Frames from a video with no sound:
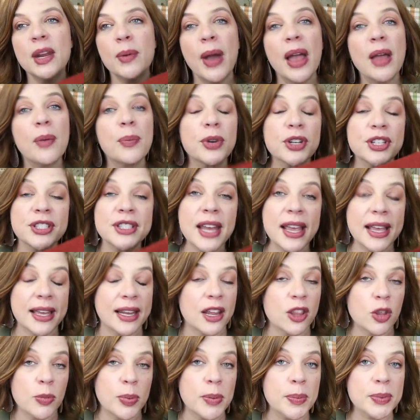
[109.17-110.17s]
anyway, and we're
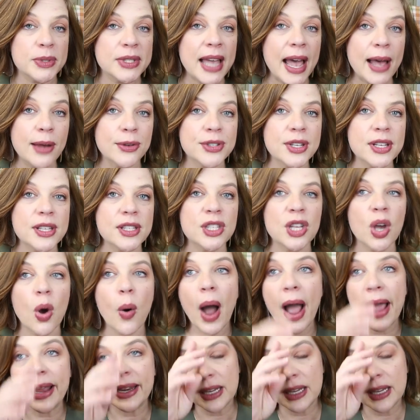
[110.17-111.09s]
staying at other people's houses, so